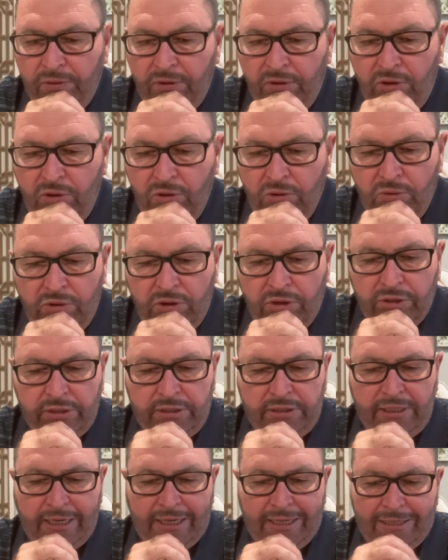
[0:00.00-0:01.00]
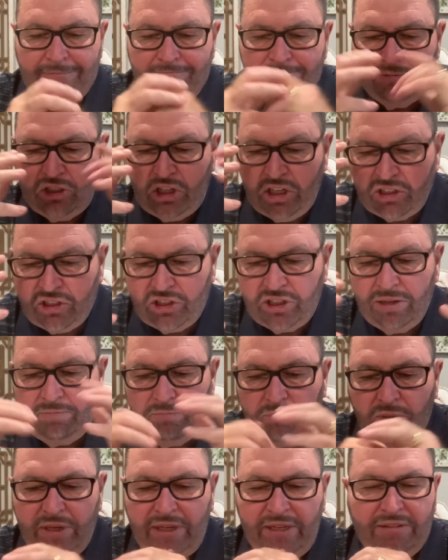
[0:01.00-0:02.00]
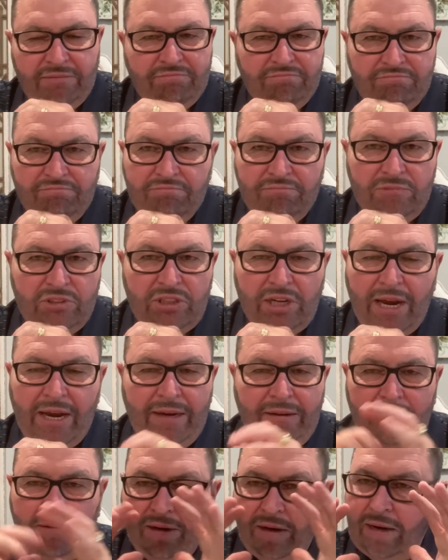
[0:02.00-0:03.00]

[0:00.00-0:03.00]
you could uh, just simply say,